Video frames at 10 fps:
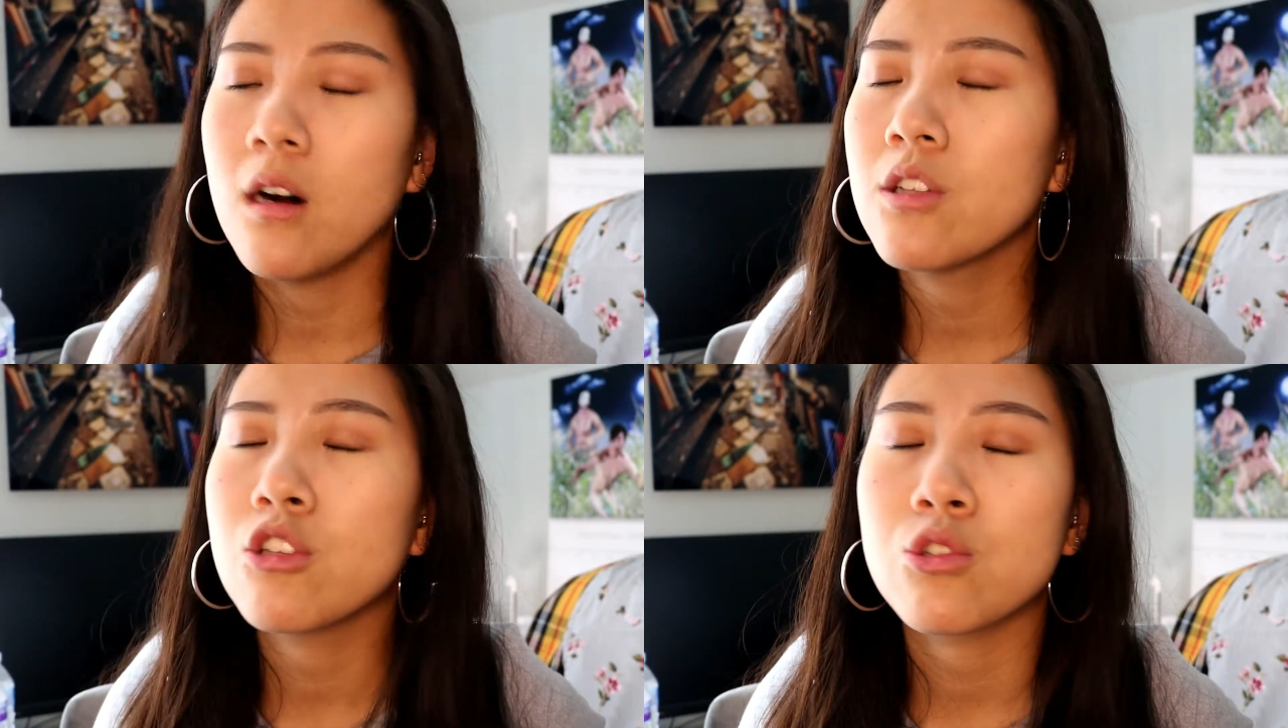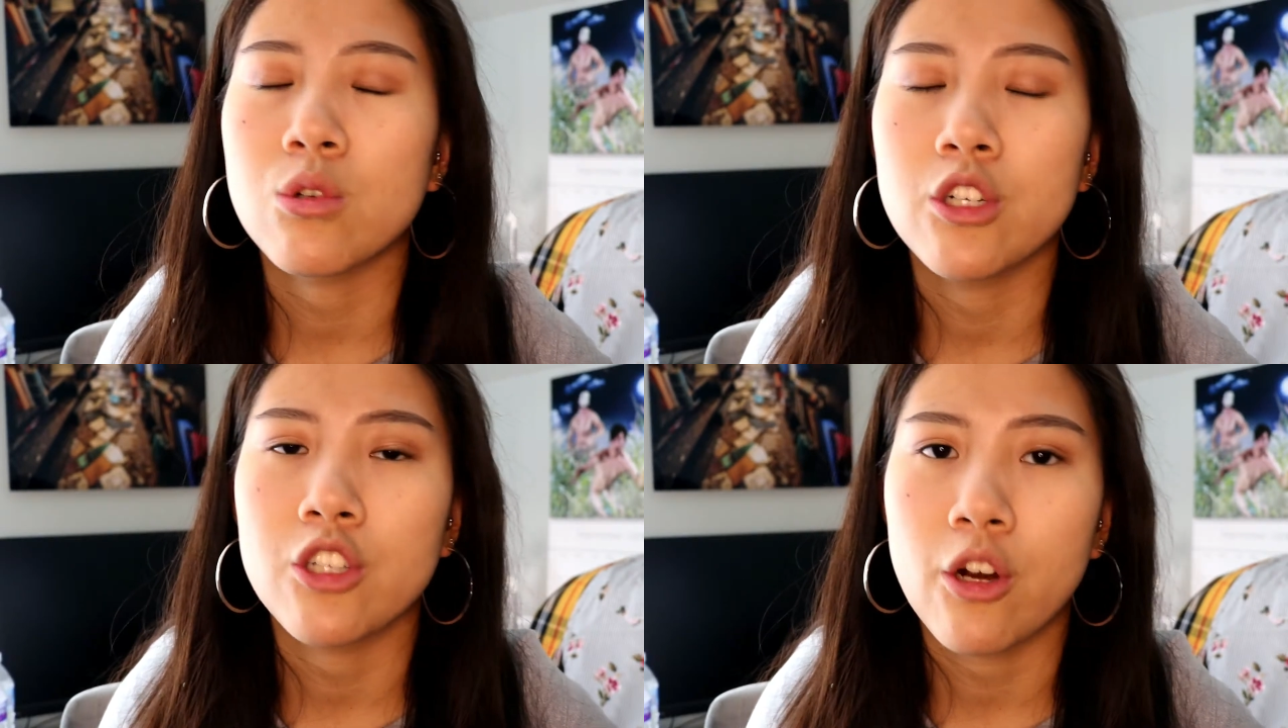all the
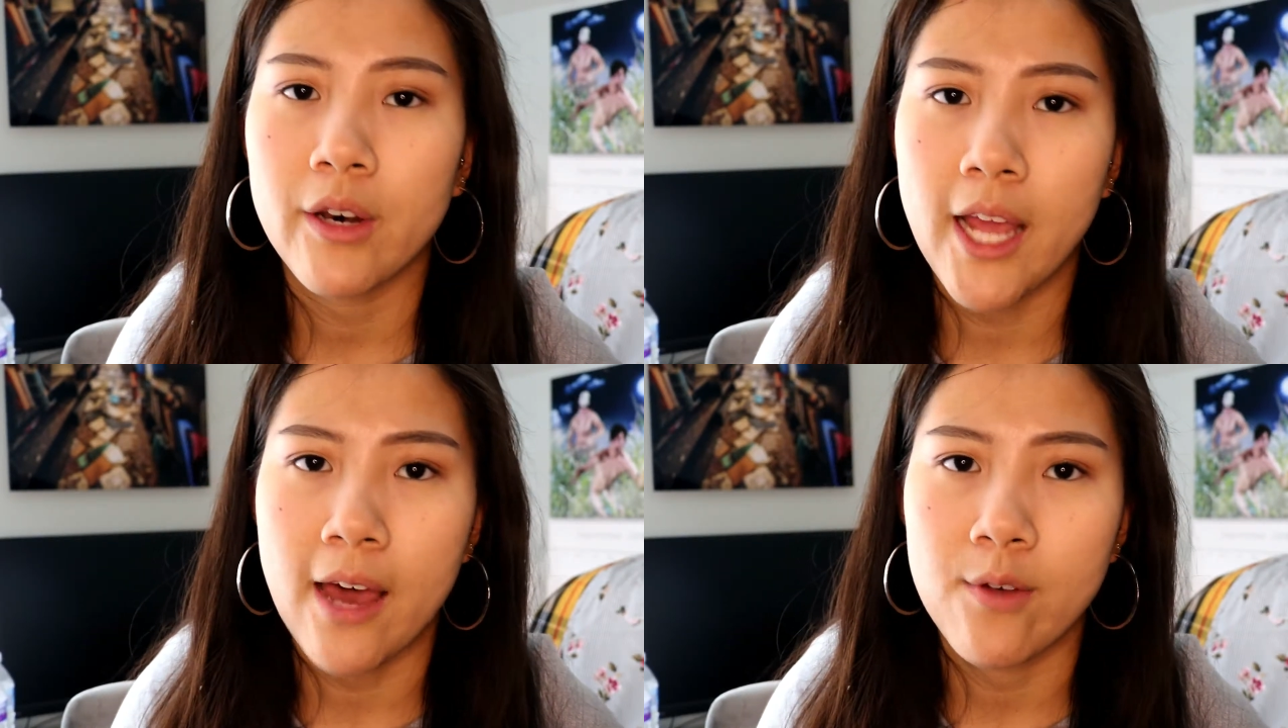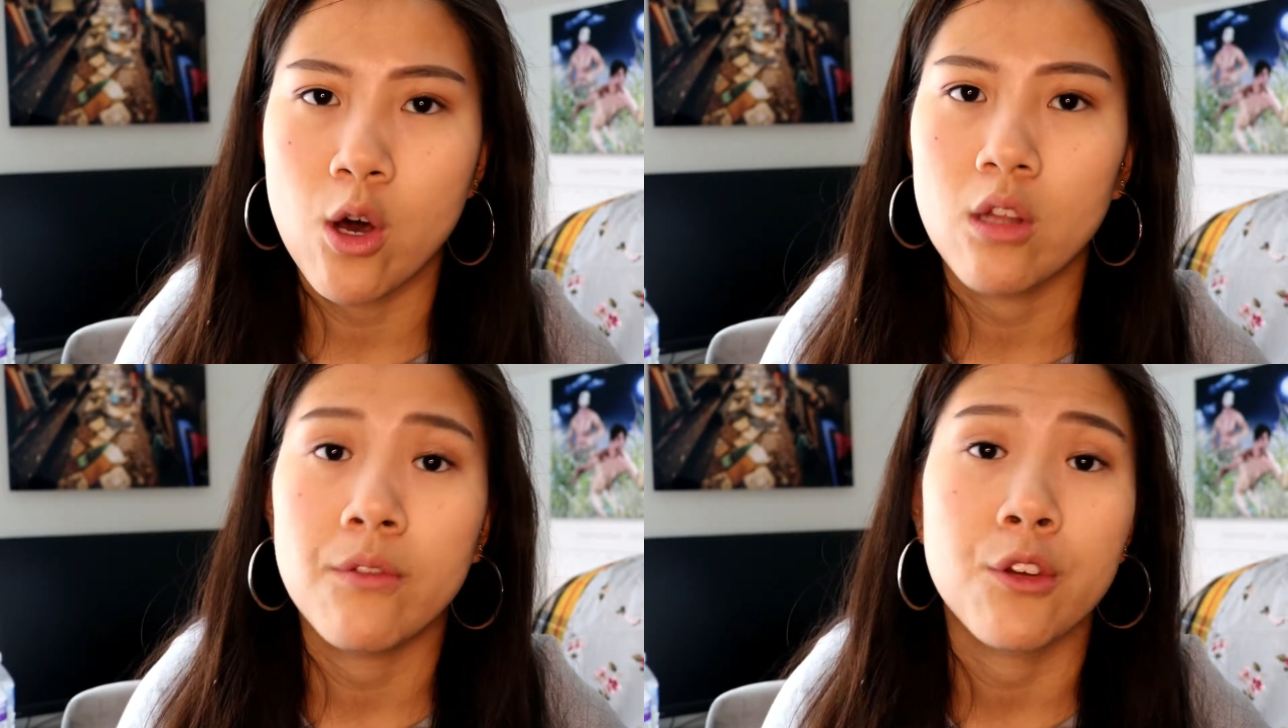stores already have
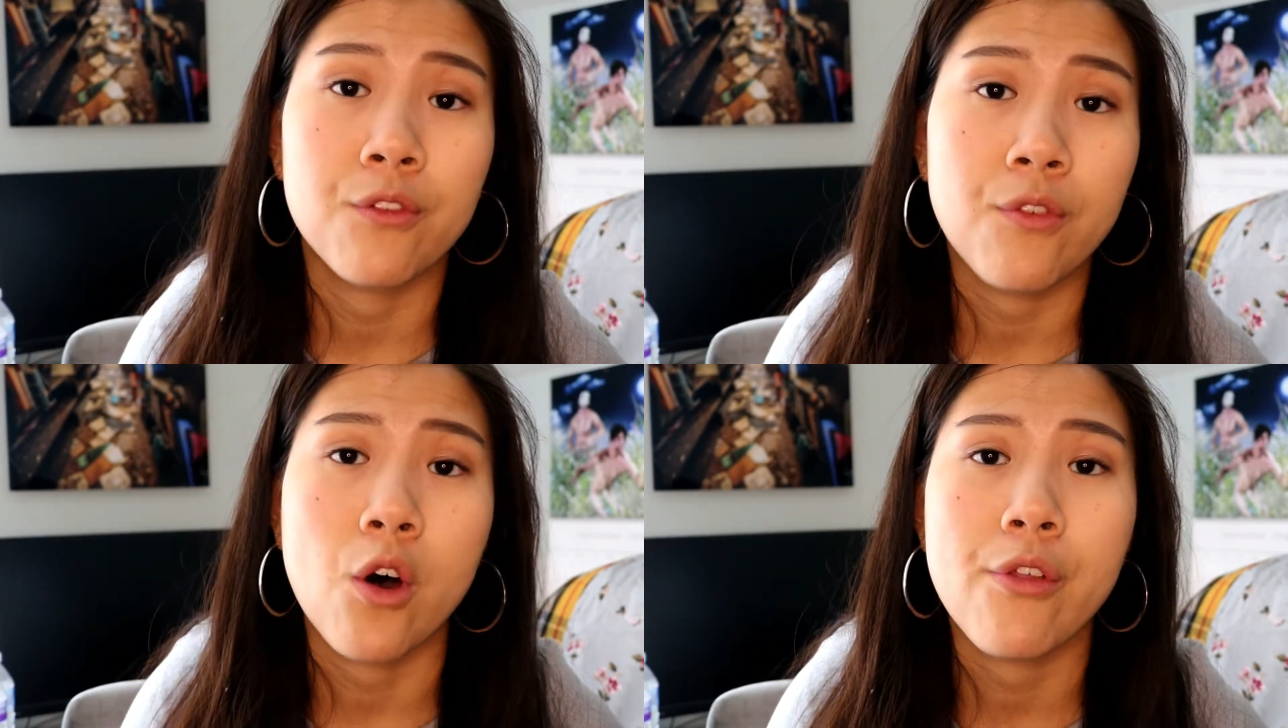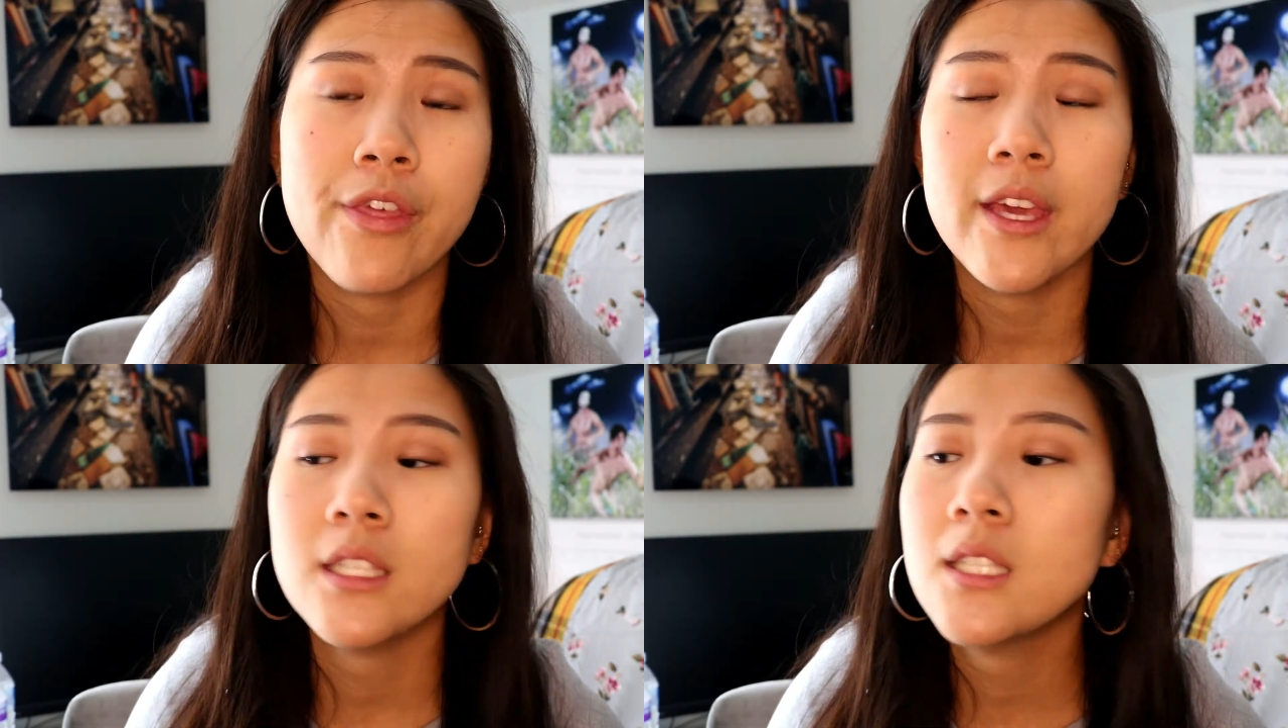out all of their fall
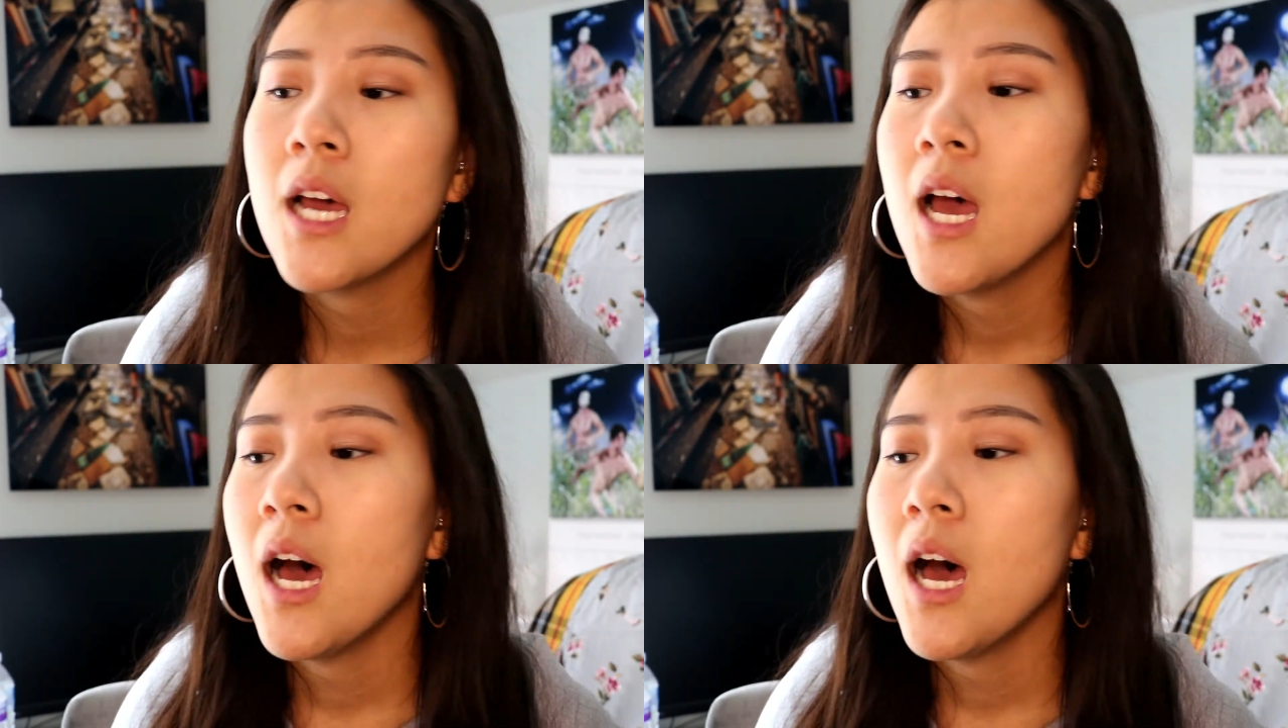things.